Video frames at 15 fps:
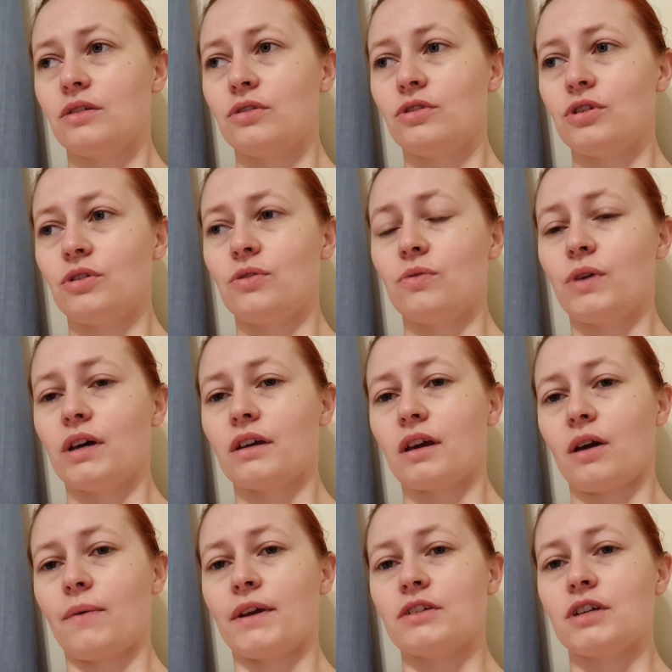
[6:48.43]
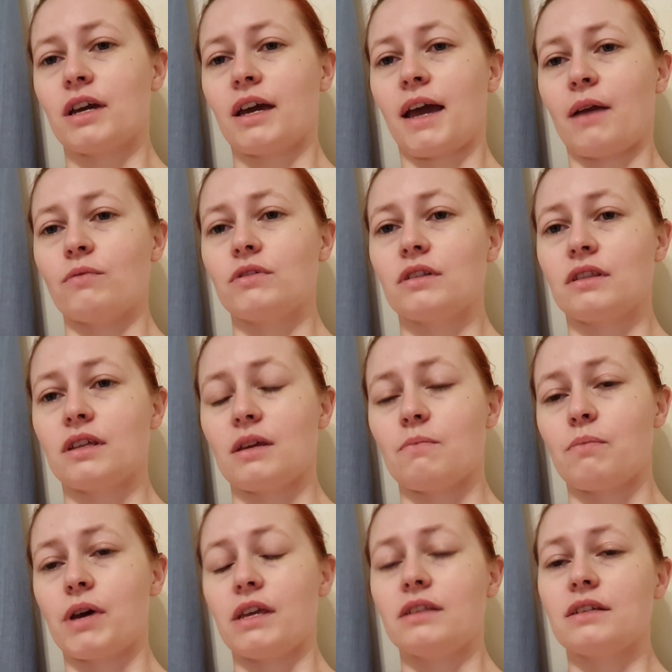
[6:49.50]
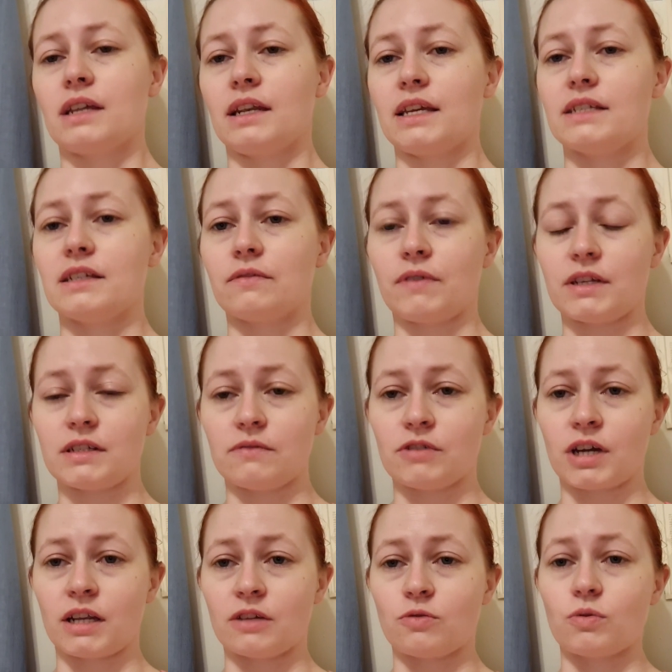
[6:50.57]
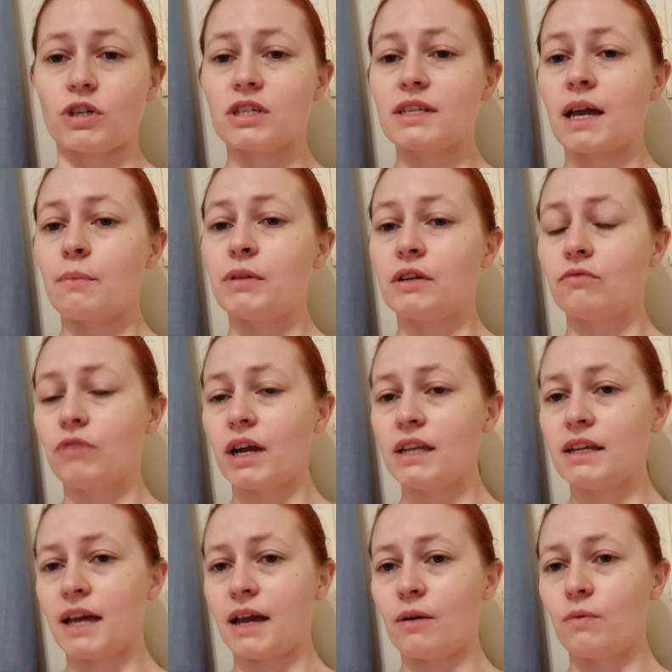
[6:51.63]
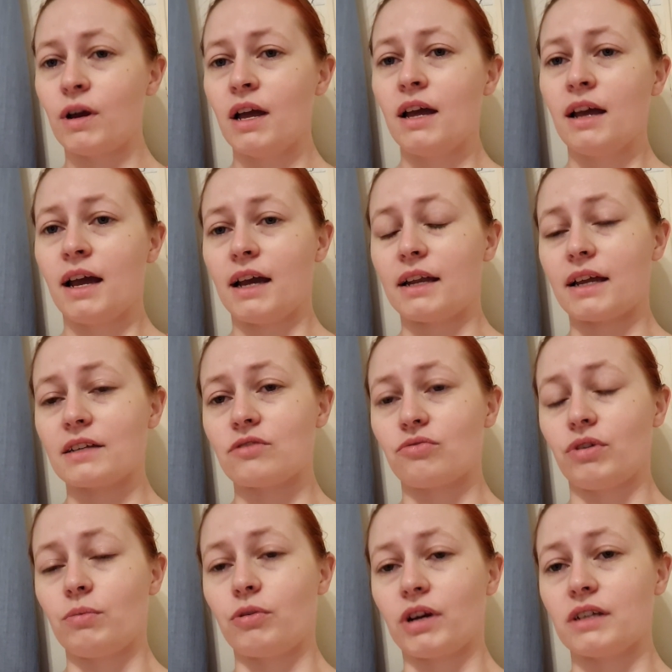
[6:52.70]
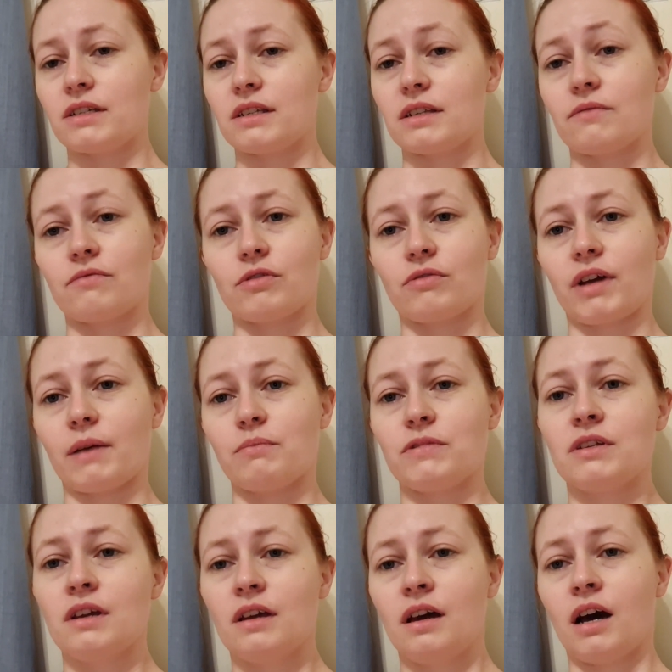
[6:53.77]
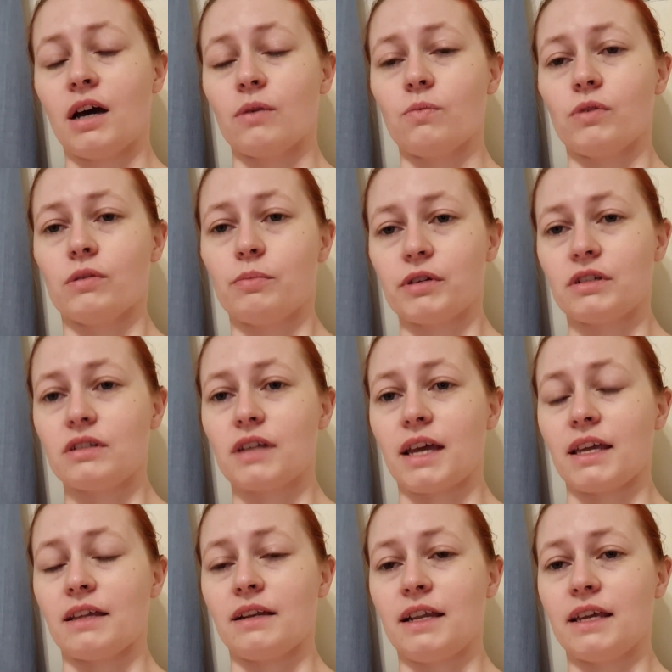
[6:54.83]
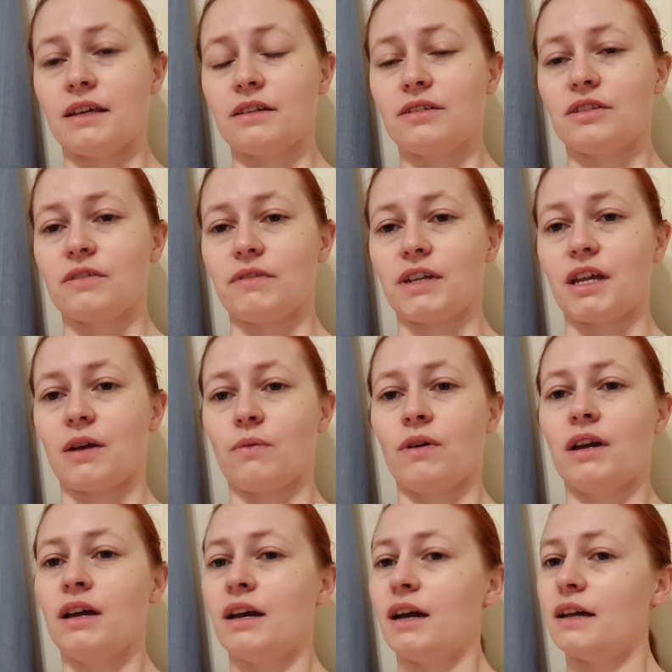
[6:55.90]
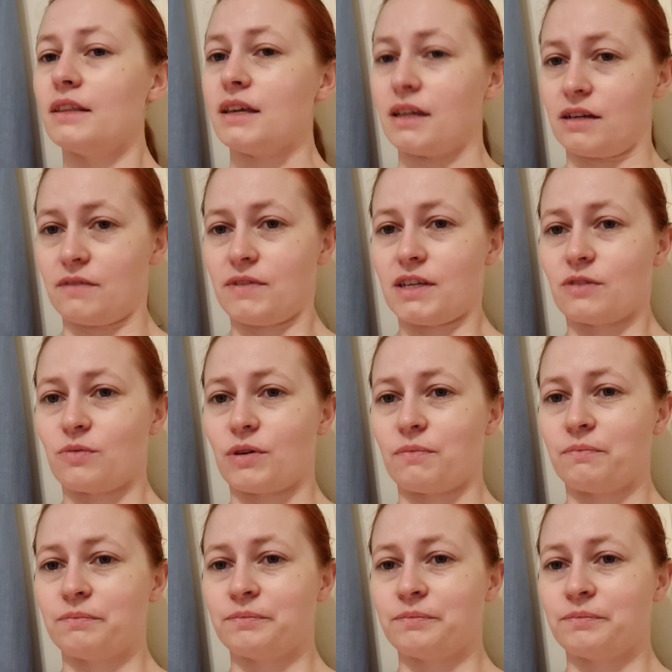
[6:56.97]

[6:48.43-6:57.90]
do go and check out the Bikes and Laces Festive Challenge, which is happening right now and has 3 prizes up for grabs. I will put a link to the video at the end of this one.